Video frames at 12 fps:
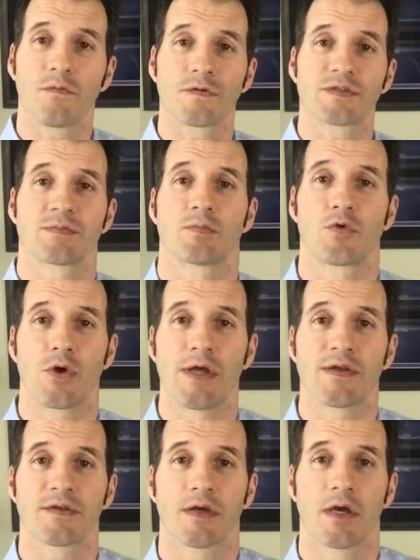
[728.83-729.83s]
some
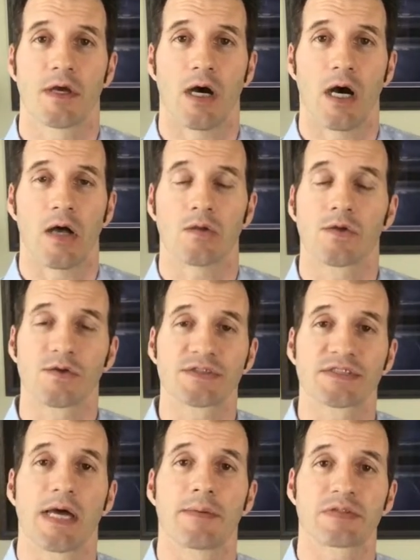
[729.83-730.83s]
great little
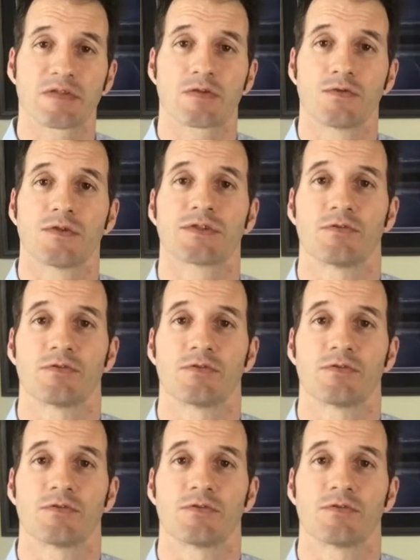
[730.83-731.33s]
steps and tools